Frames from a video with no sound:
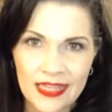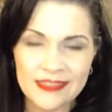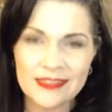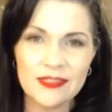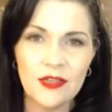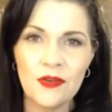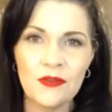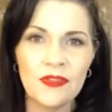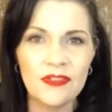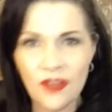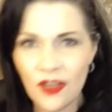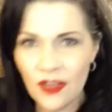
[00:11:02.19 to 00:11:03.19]
So,
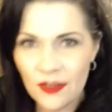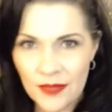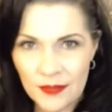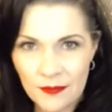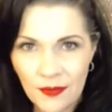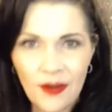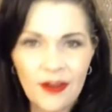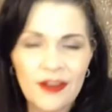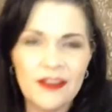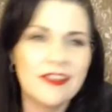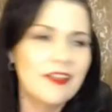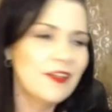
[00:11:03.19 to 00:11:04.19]
the dog may
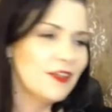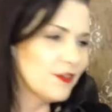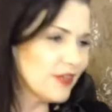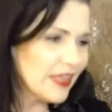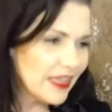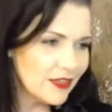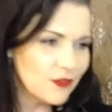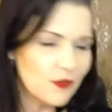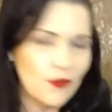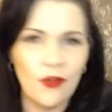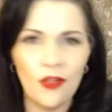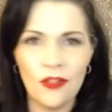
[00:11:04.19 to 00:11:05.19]
bark, you can't
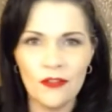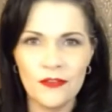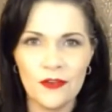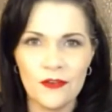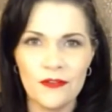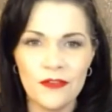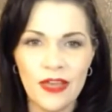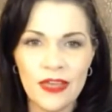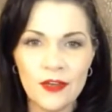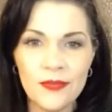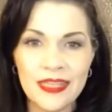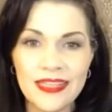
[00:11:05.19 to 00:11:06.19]
control all of your
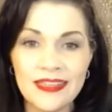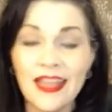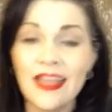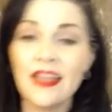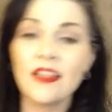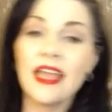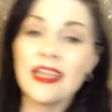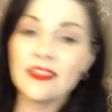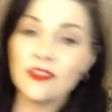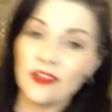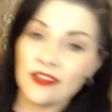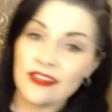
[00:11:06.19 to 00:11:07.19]
environment.
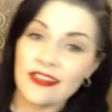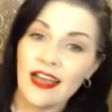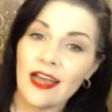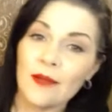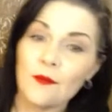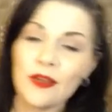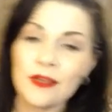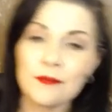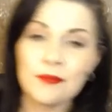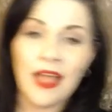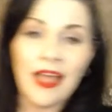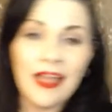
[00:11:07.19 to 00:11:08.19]
And look, I'm wearing
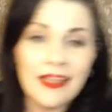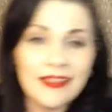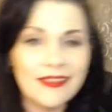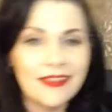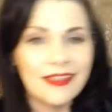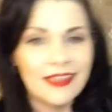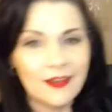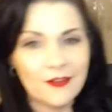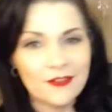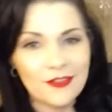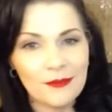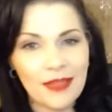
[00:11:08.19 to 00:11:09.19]
black.
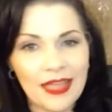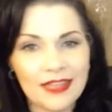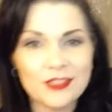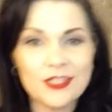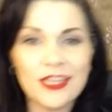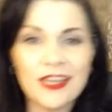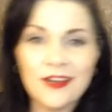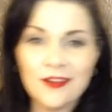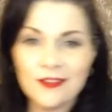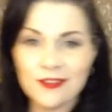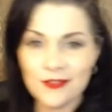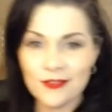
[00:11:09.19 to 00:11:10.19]
Here's the black chair.
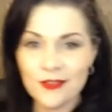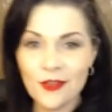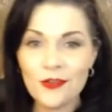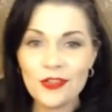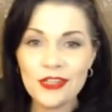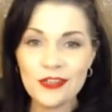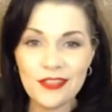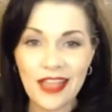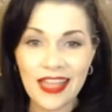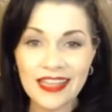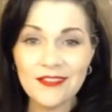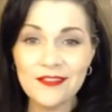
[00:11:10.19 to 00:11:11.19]
There's no clear
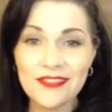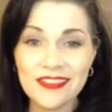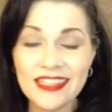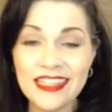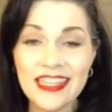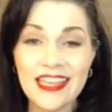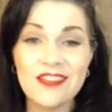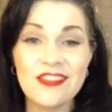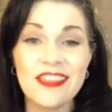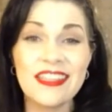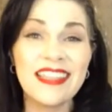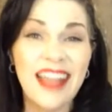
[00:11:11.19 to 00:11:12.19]
line of
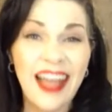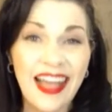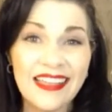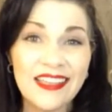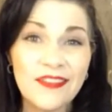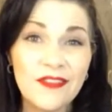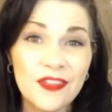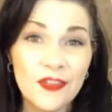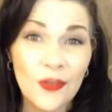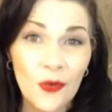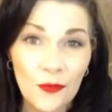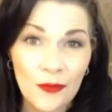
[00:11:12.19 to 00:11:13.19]
delineation, and I even
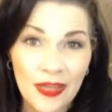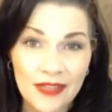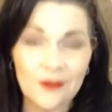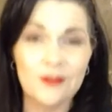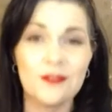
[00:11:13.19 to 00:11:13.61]
know better.